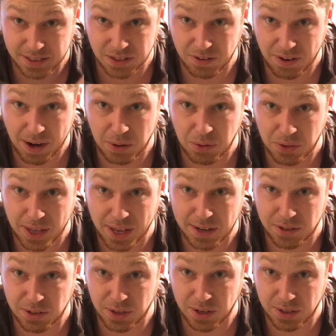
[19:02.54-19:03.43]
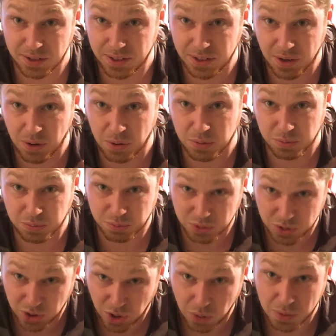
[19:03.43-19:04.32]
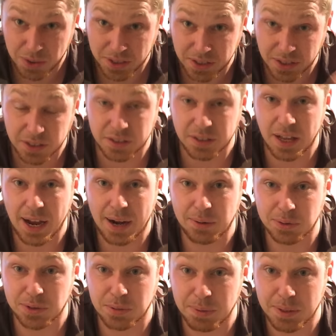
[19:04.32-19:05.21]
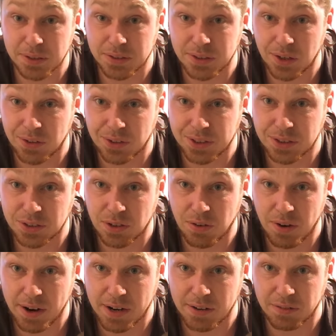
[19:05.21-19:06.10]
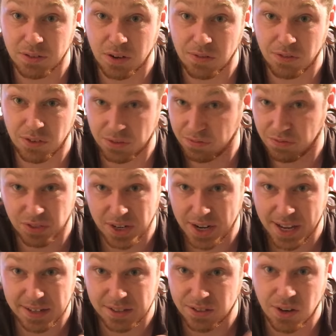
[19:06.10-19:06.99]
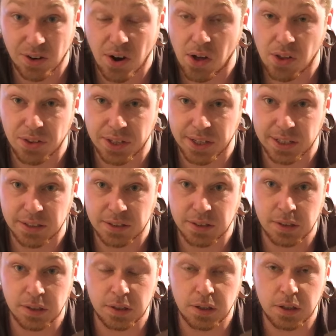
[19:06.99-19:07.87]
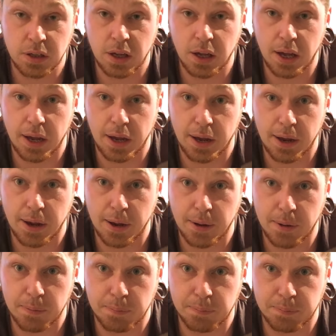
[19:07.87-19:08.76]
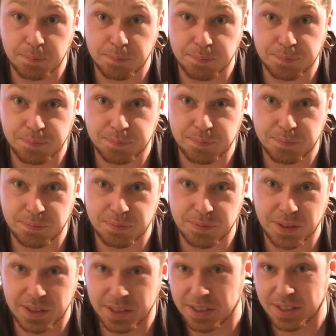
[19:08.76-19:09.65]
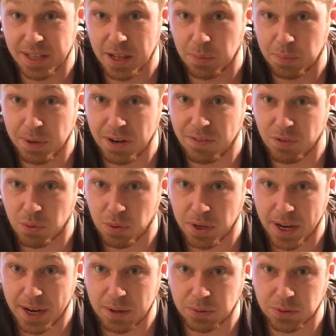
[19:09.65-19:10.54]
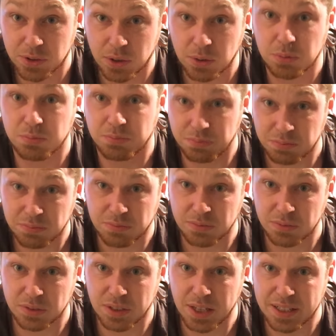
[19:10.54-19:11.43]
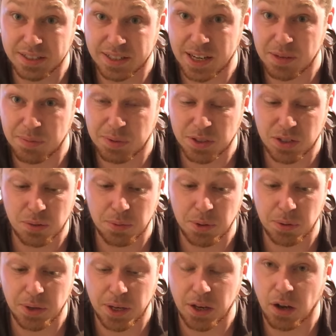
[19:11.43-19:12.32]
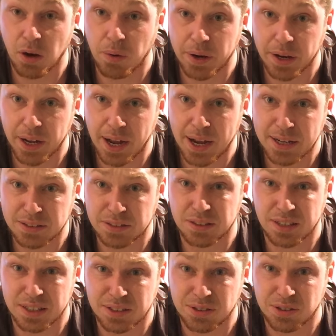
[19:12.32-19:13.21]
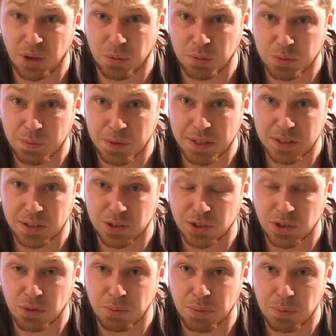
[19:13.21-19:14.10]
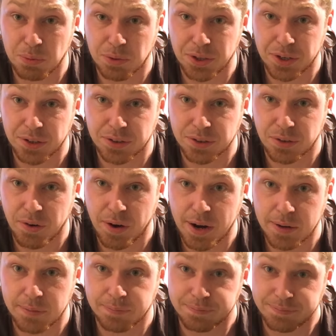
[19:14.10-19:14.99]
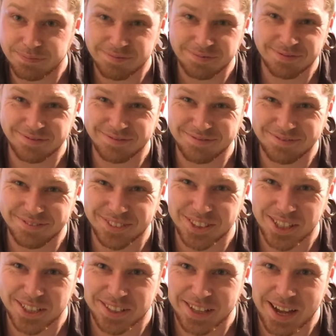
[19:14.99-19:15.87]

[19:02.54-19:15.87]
that are out there, that, you know, showing you how to build all this terrain for, for next to nothing, um, is helping everyone out. So let's keep this community going, guys, and let's stop spending stupid money on terrain. Cheers,